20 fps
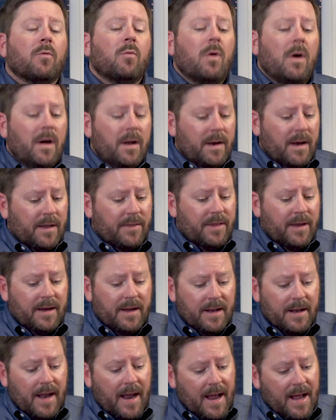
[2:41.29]
one, I
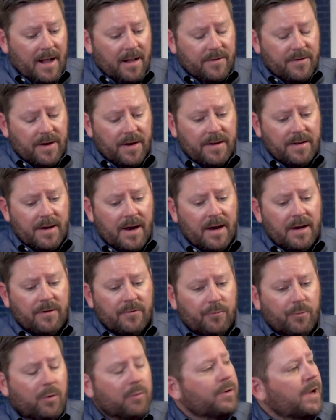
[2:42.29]
think it adds a
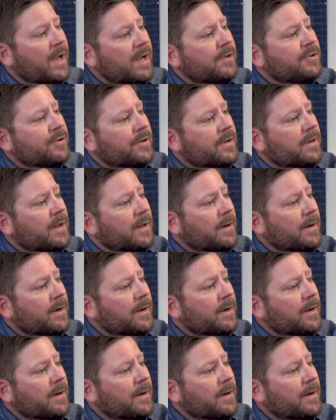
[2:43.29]
nice rotation